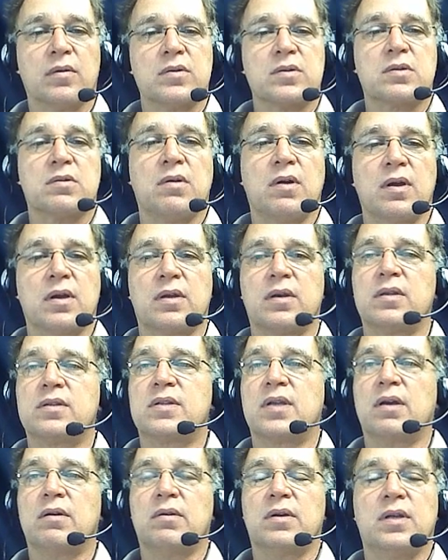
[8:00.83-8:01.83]
So I'm going to
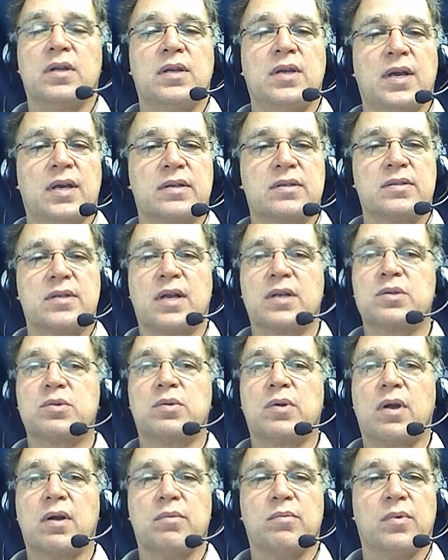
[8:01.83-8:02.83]
tell it yes, that's
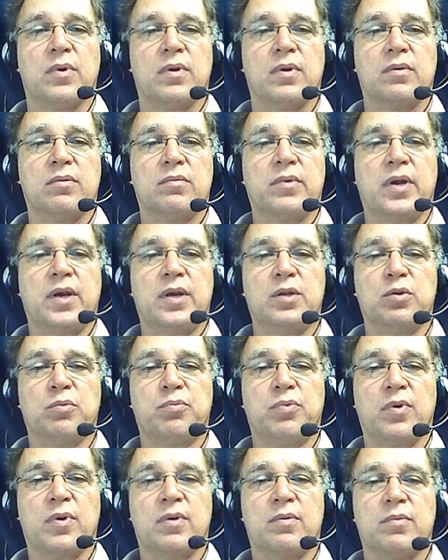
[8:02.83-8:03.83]
what I want, radial
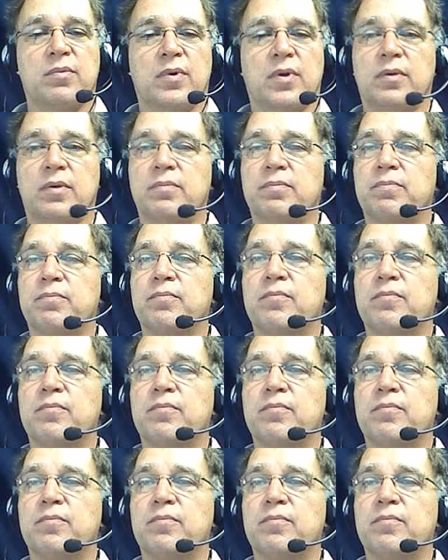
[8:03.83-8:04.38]
0.1.